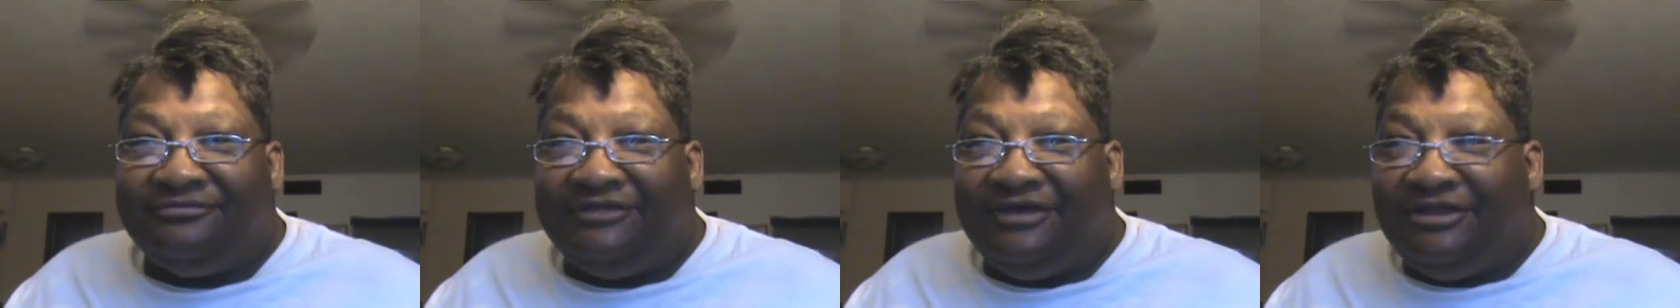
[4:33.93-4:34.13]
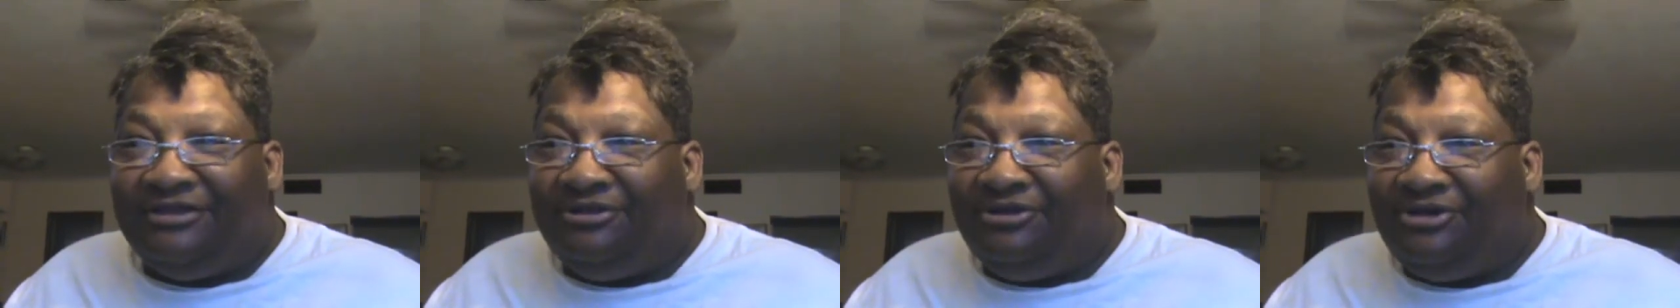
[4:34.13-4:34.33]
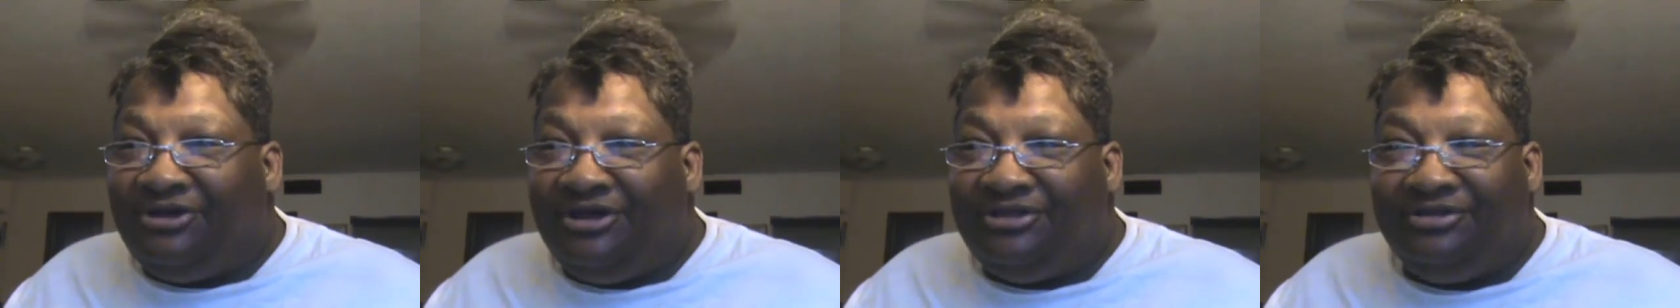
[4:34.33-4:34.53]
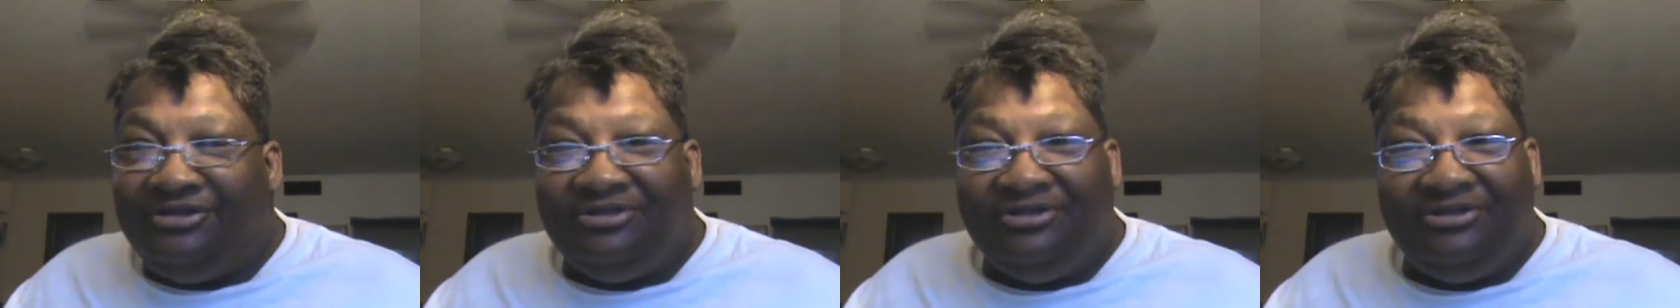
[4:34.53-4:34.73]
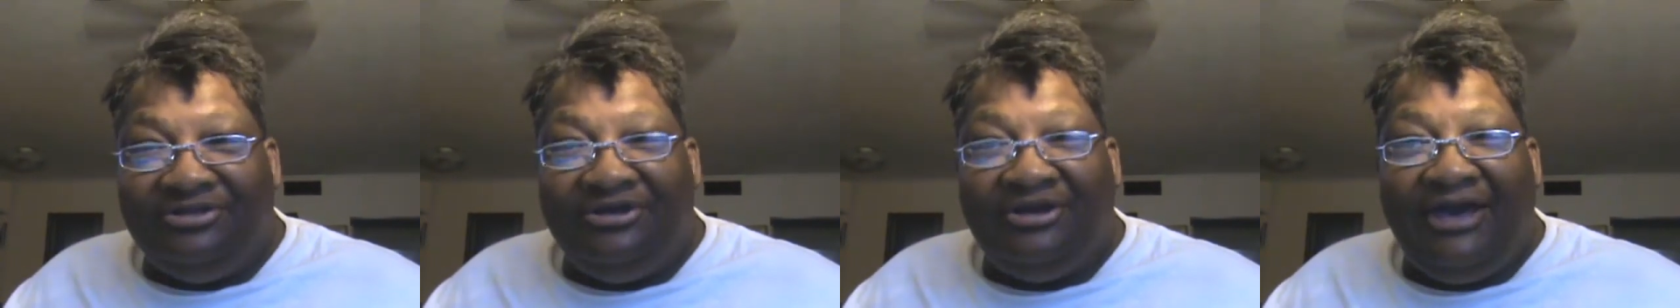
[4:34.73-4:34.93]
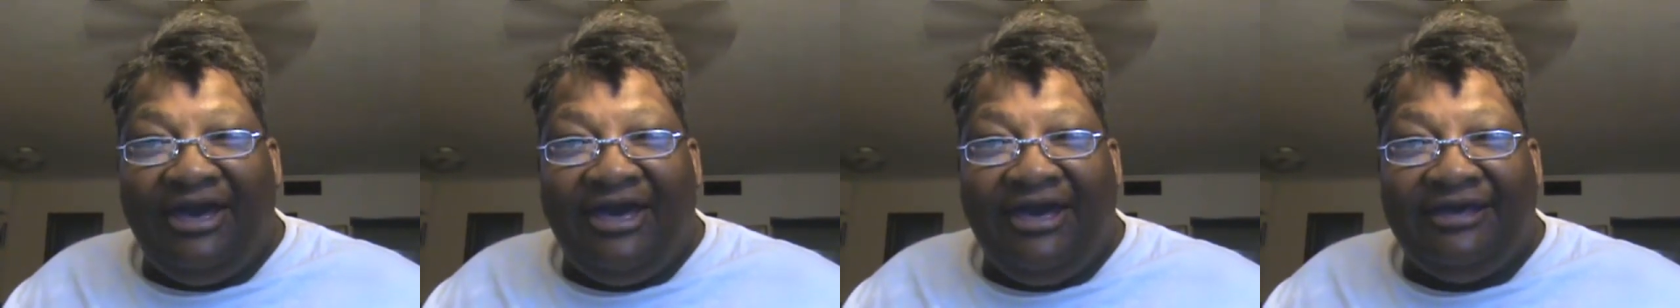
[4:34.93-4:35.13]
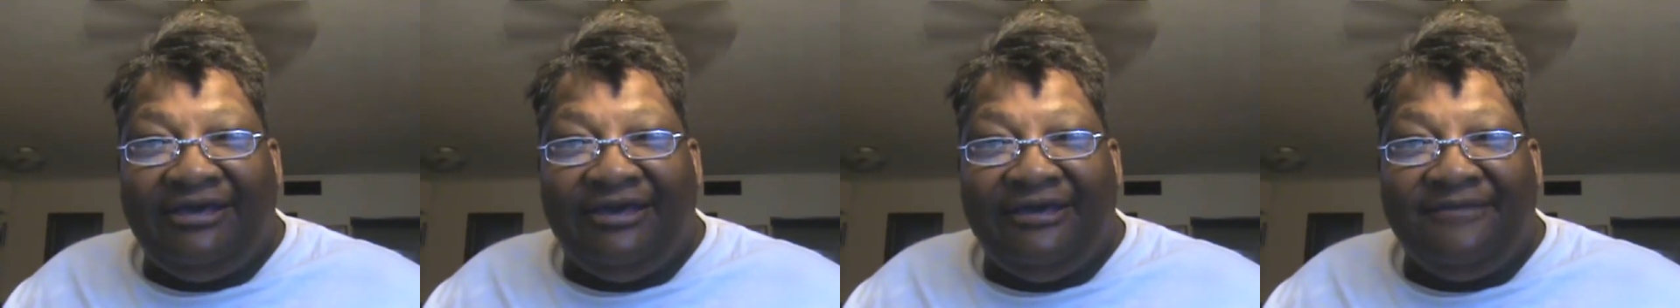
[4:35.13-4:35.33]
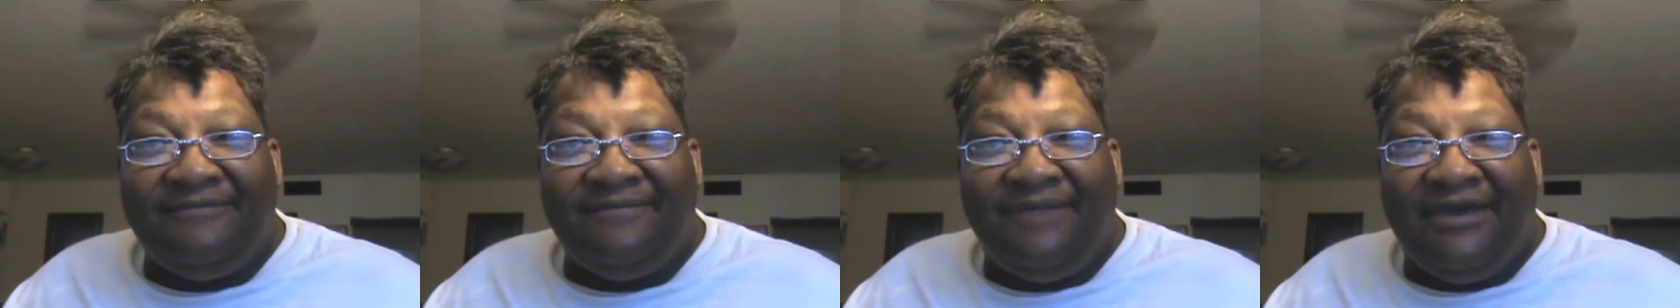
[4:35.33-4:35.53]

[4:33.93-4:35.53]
and look how I came